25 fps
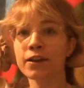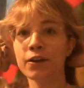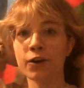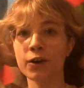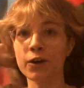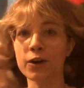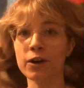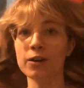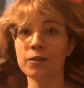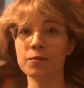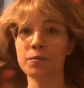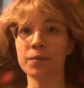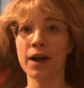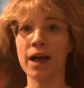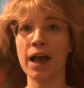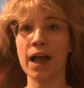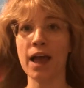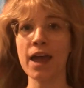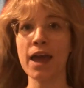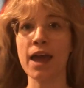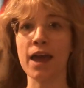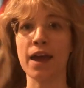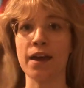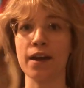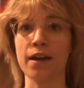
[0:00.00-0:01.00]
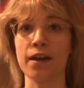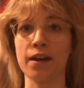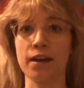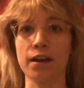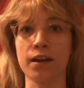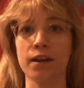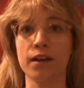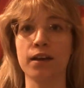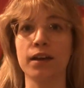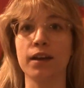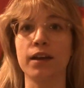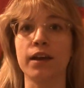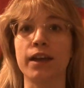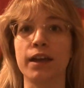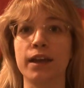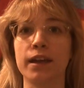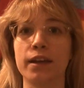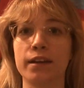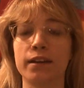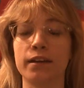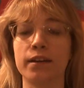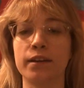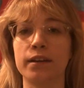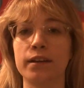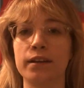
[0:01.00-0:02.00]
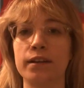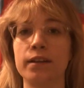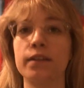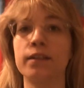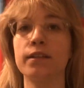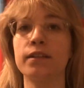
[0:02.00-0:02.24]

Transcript: curl my hair in